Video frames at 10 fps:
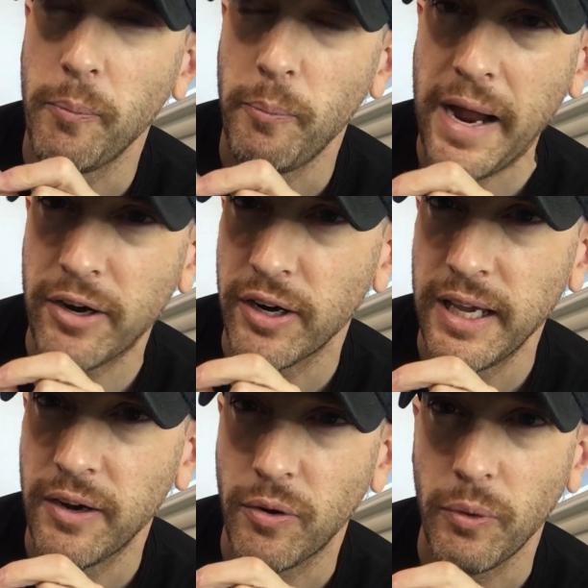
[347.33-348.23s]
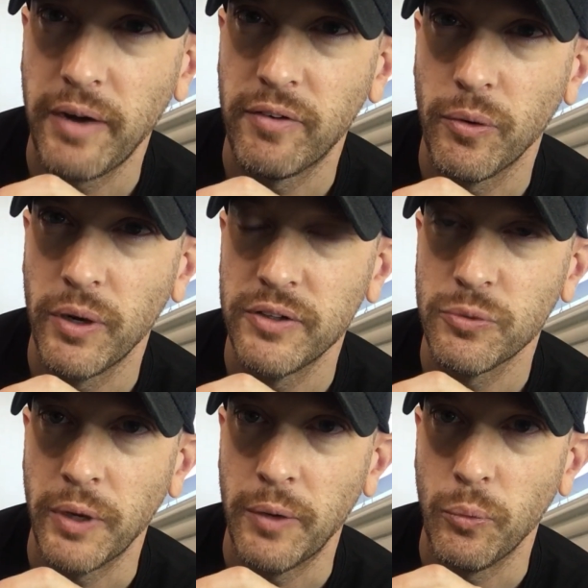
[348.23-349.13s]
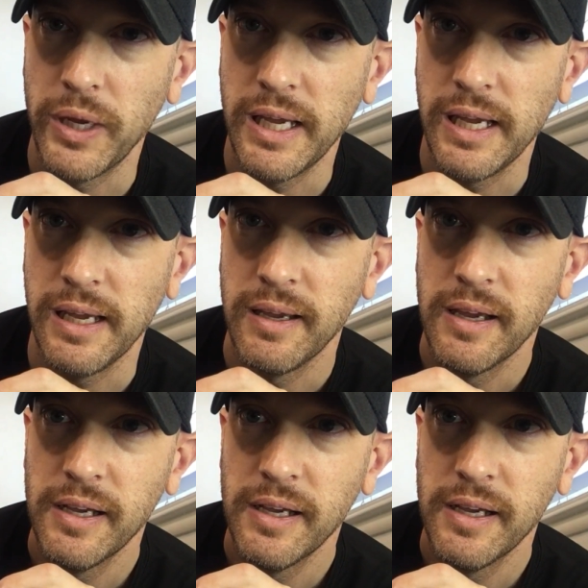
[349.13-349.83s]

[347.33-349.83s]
backer kit or whatever it was when we